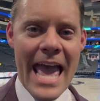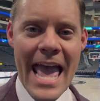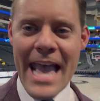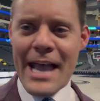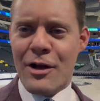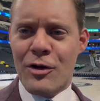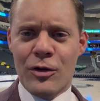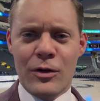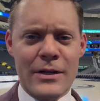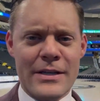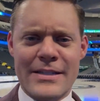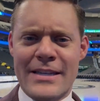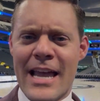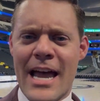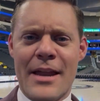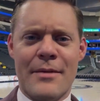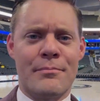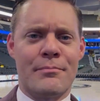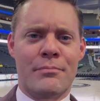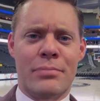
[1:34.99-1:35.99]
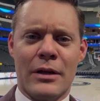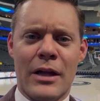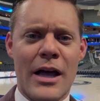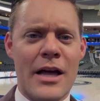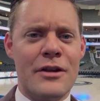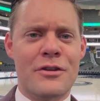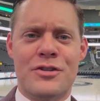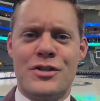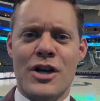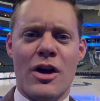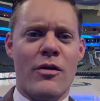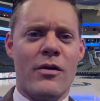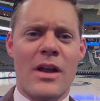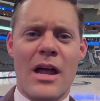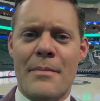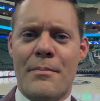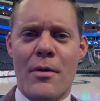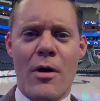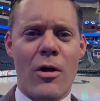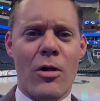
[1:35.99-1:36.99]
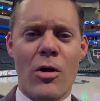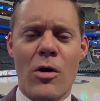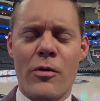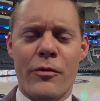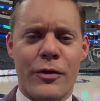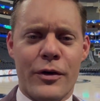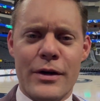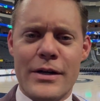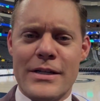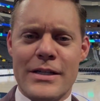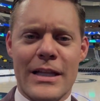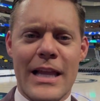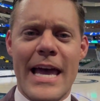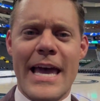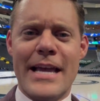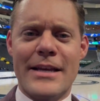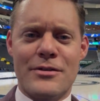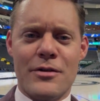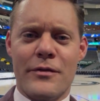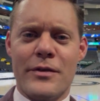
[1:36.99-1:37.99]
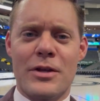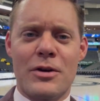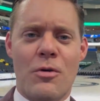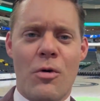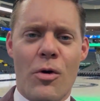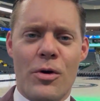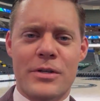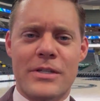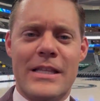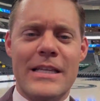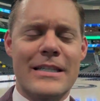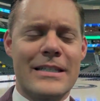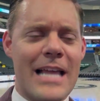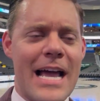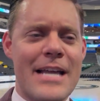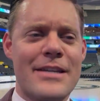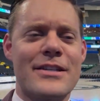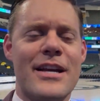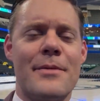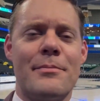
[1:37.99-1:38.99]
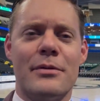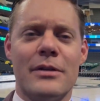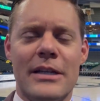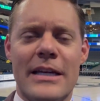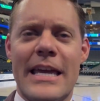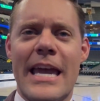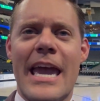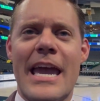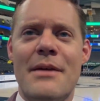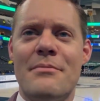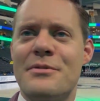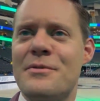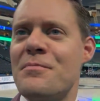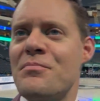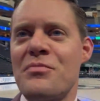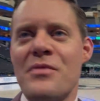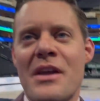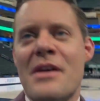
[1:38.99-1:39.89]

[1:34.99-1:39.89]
ankle, he's got blood showing up all over his legs over the course of these last couple of games.